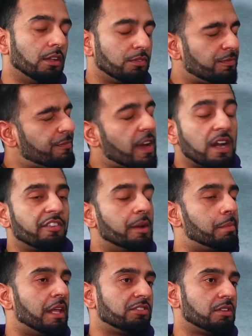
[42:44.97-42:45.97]
I was hmm. very,
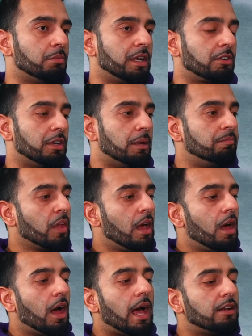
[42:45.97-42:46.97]
very blessed in my career.
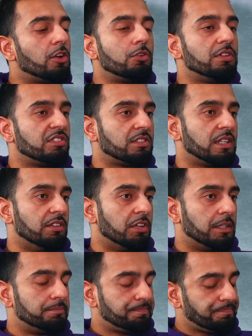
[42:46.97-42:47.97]
I had no reason to leave it.